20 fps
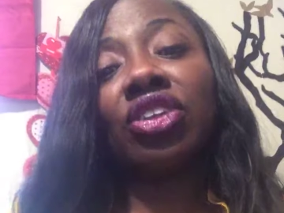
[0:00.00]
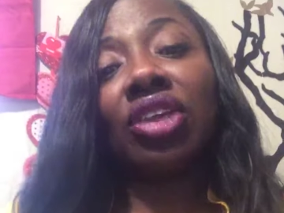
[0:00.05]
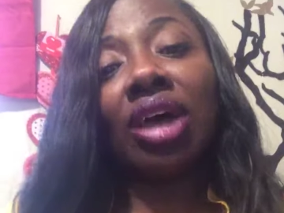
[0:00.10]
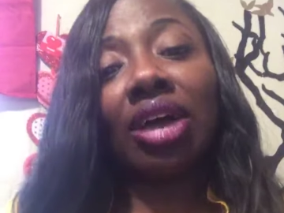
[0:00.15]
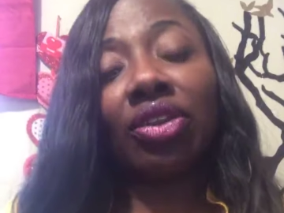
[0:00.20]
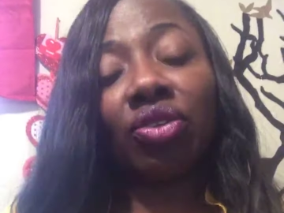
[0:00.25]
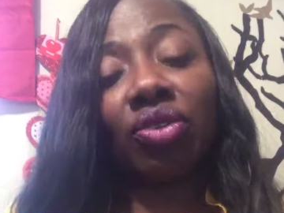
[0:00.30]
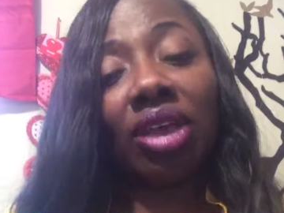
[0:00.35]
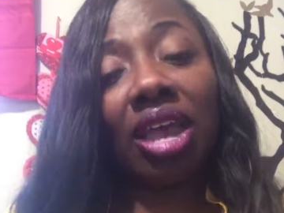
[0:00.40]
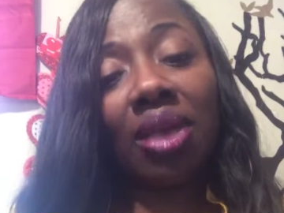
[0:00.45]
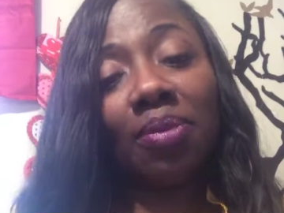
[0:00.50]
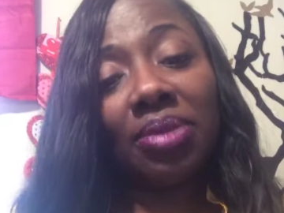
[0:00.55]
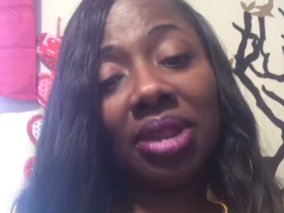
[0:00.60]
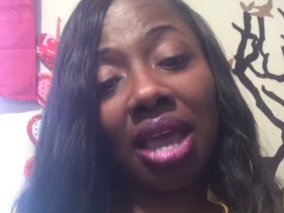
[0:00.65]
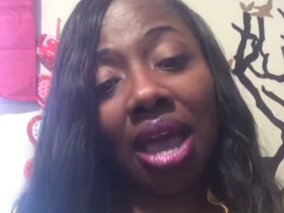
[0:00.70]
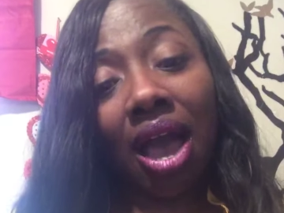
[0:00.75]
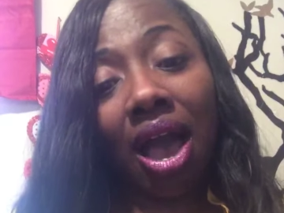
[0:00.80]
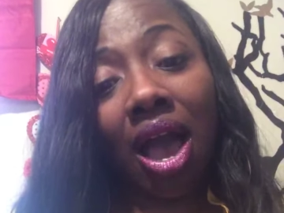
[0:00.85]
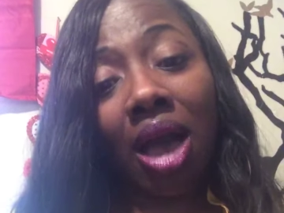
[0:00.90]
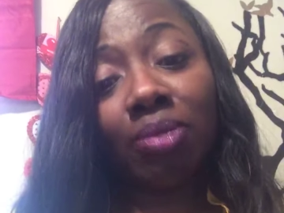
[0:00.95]
doctor gave me
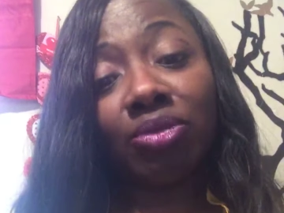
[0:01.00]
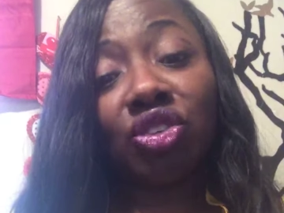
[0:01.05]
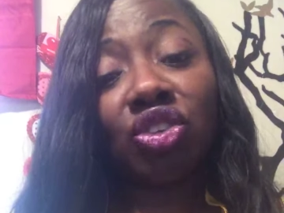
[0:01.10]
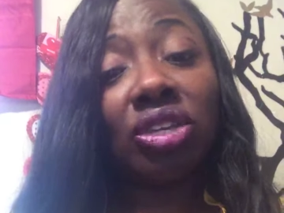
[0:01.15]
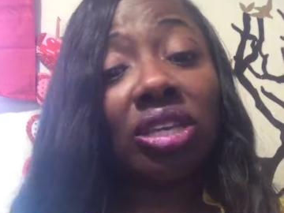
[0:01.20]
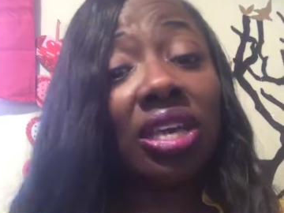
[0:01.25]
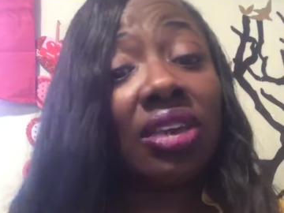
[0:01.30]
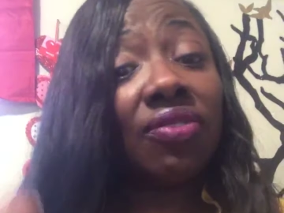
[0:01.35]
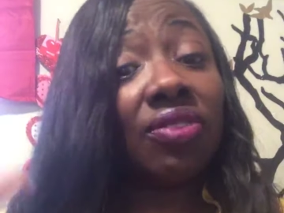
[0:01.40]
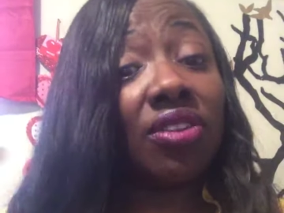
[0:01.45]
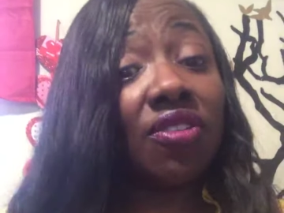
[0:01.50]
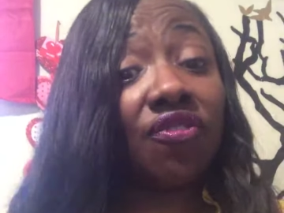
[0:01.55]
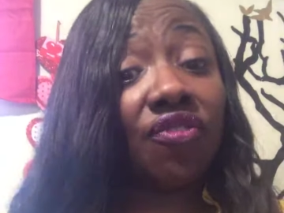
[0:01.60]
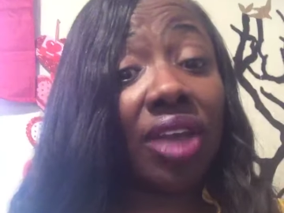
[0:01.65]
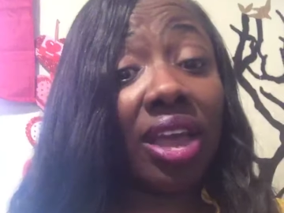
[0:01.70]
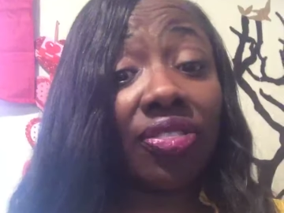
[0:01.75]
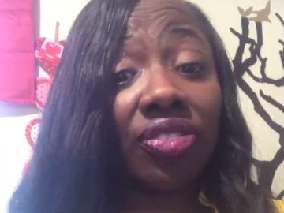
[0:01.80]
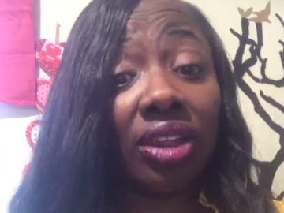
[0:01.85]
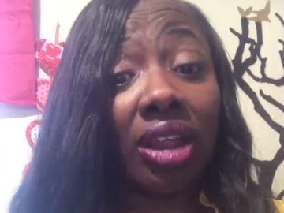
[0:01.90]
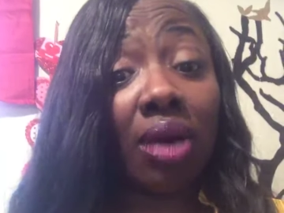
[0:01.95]
that option given the
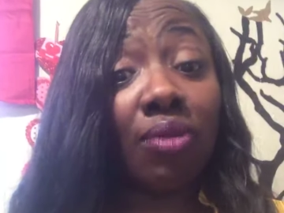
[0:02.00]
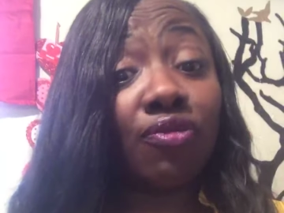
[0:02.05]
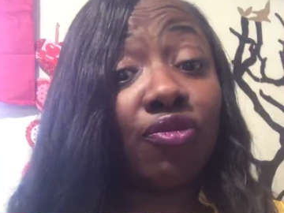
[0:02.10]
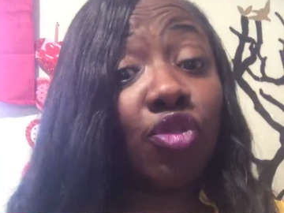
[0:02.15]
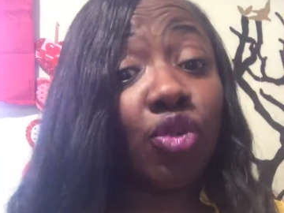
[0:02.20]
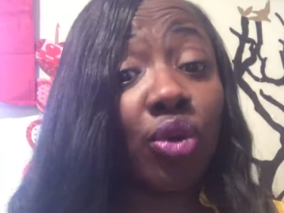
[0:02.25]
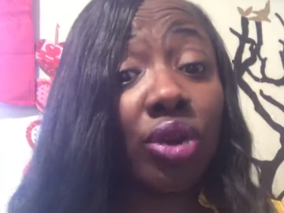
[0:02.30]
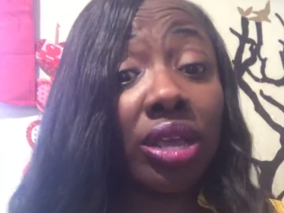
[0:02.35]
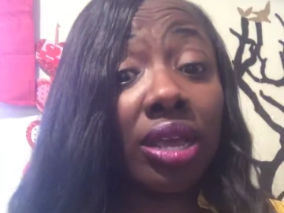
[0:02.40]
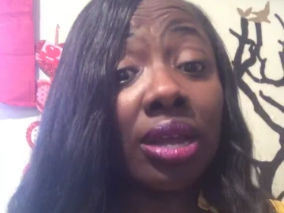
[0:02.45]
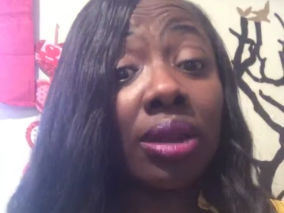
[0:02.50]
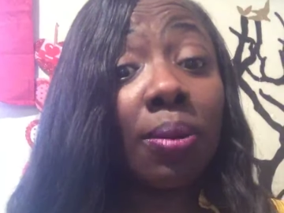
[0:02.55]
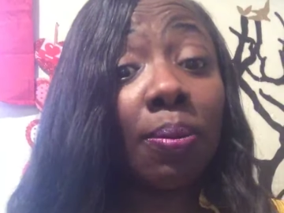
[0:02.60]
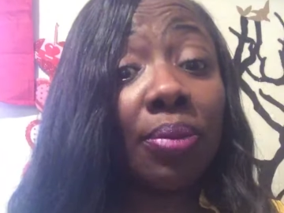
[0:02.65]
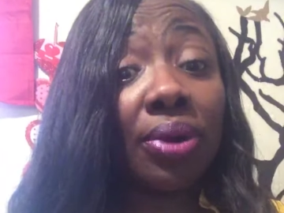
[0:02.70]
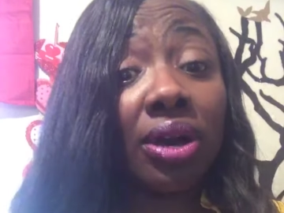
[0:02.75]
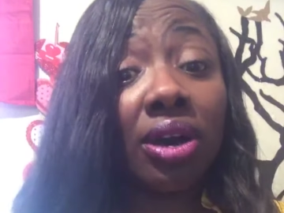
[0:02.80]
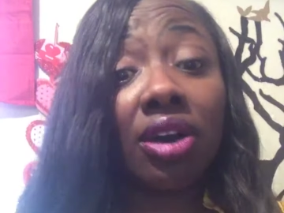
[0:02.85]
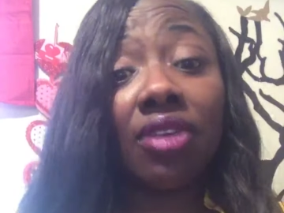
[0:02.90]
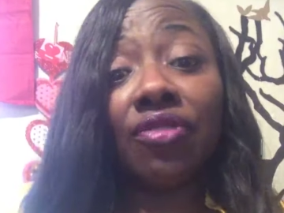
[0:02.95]
fact that I'm 40 and
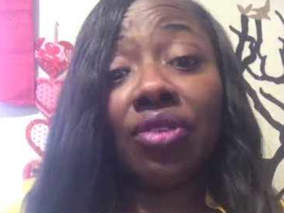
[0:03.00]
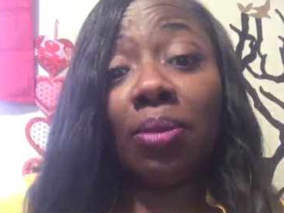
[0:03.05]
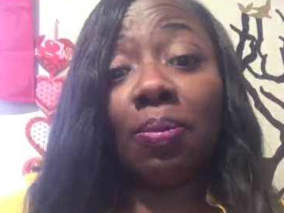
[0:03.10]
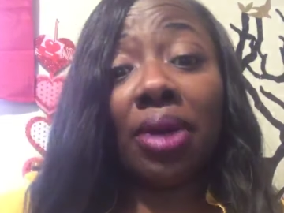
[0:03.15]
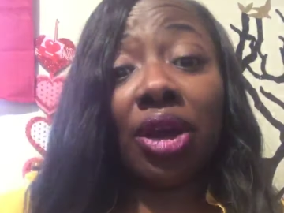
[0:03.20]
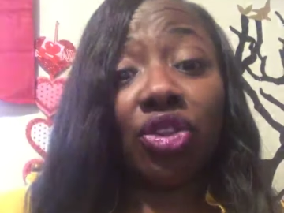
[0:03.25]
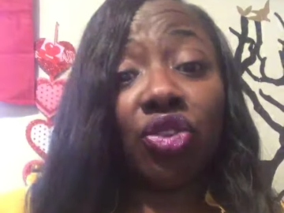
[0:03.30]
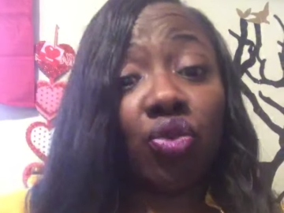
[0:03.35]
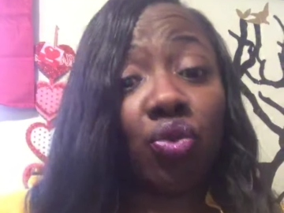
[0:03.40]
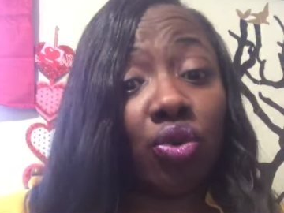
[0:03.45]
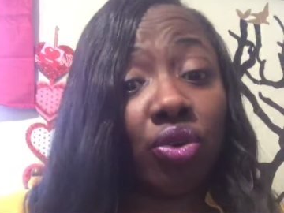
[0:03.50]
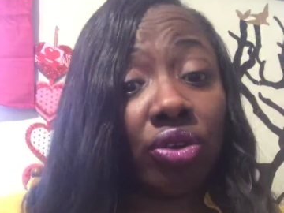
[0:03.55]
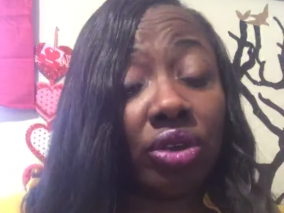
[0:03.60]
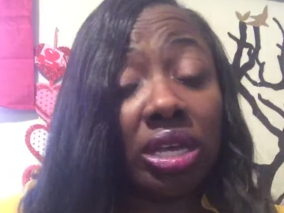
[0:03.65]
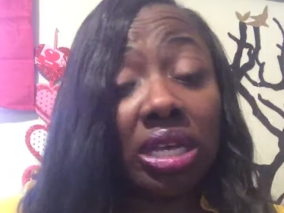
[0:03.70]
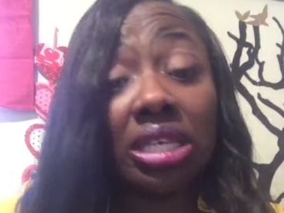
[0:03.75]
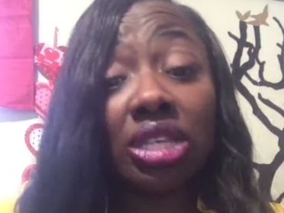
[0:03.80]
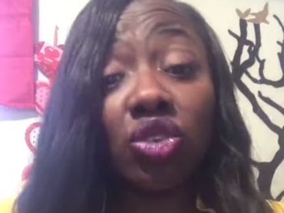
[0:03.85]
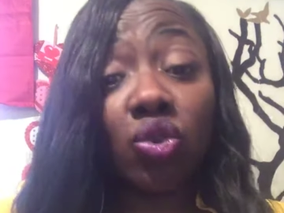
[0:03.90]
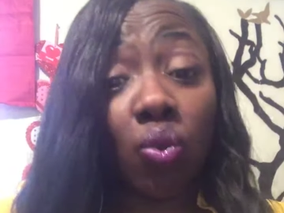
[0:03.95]
above and my daughter
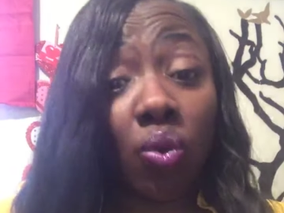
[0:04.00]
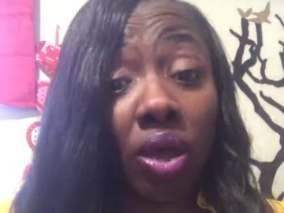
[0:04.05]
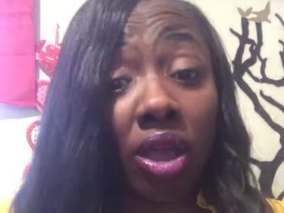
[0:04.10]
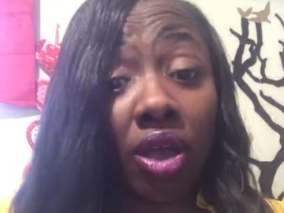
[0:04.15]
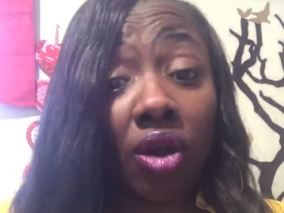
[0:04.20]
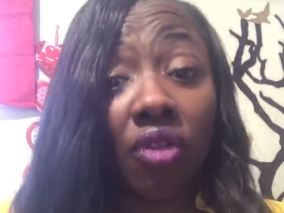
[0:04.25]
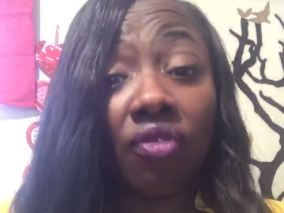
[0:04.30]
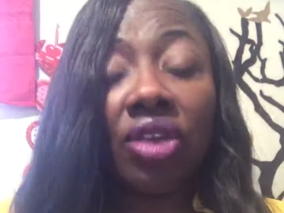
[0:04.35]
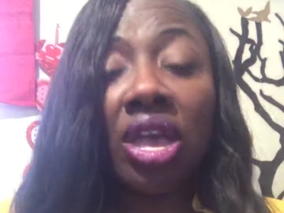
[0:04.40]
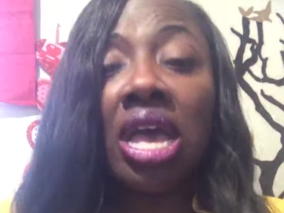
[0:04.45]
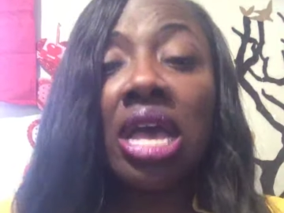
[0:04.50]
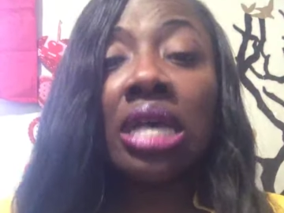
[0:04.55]
is 12.